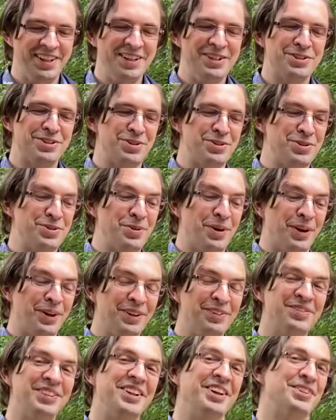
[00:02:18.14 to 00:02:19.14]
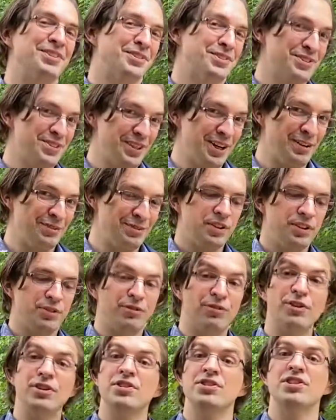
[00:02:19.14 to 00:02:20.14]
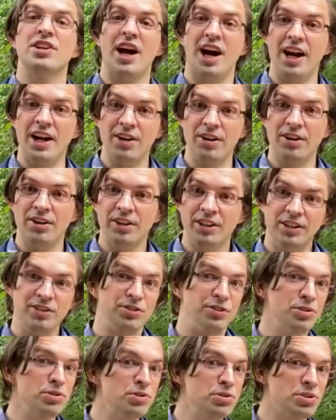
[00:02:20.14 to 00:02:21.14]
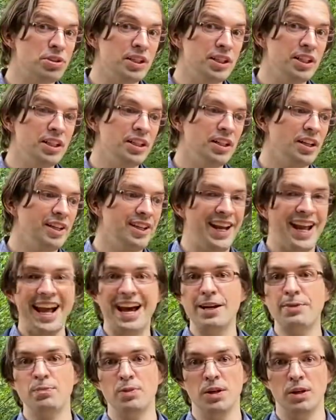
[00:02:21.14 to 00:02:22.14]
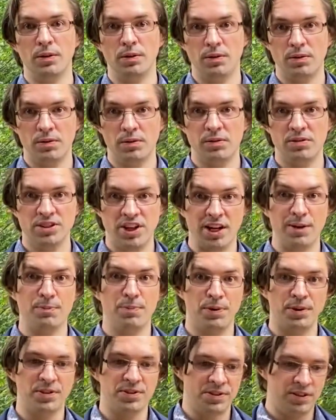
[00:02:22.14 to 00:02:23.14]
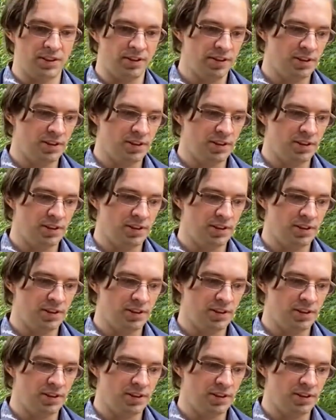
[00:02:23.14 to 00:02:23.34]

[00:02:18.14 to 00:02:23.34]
to do all of the other stuff. The first hire is usually an admin type person,